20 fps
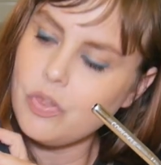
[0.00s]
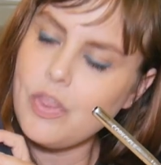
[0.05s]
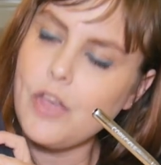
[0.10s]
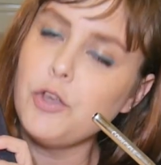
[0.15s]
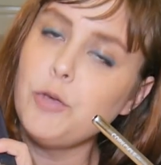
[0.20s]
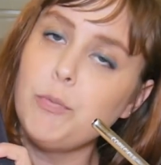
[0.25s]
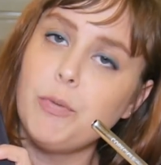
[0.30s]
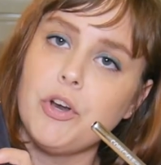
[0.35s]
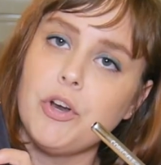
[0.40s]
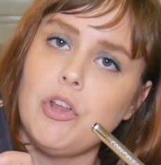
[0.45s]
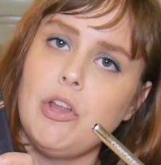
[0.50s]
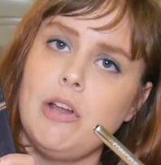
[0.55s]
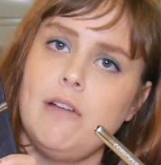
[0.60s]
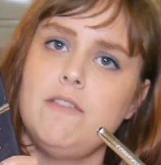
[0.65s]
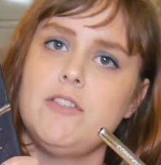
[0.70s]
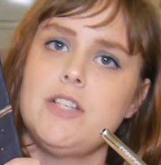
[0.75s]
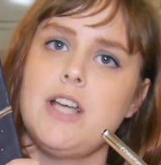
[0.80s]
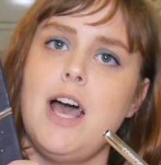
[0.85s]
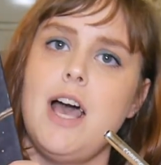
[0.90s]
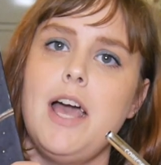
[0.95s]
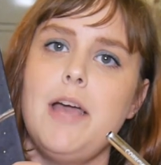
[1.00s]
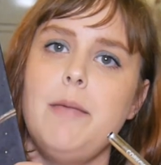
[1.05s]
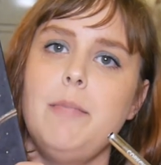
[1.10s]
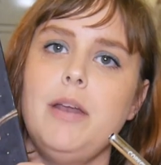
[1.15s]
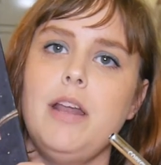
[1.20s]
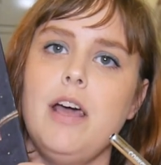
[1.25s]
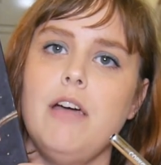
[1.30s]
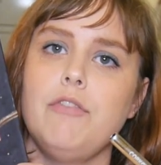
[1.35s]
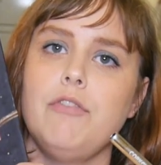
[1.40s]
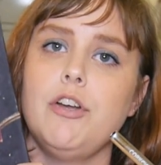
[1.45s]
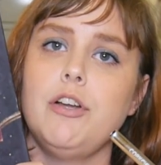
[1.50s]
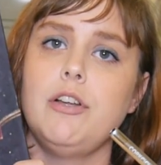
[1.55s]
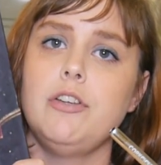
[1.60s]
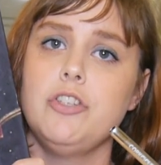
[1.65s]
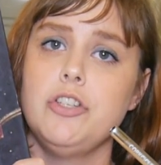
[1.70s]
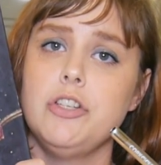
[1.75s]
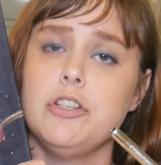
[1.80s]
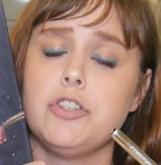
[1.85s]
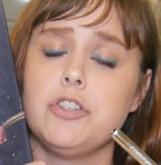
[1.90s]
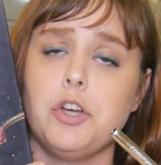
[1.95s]
that you put a lot of time and effort
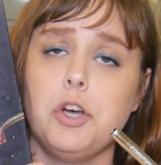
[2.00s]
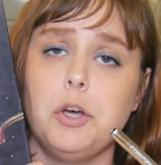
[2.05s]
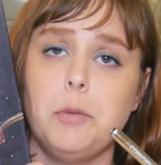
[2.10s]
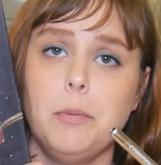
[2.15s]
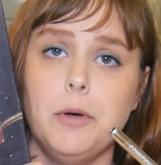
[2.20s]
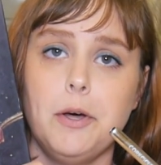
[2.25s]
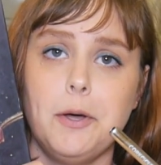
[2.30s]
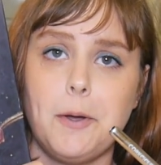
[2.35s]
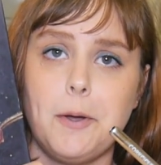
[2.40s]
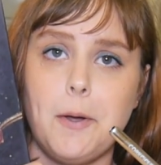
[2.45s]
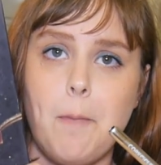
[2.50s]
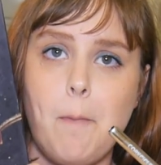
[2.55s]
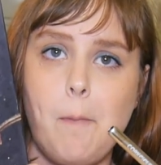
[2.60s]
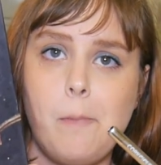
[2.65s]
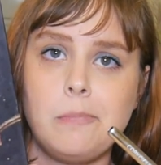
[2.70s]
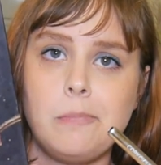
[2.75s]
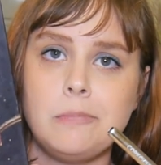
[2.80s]
into this cookbook.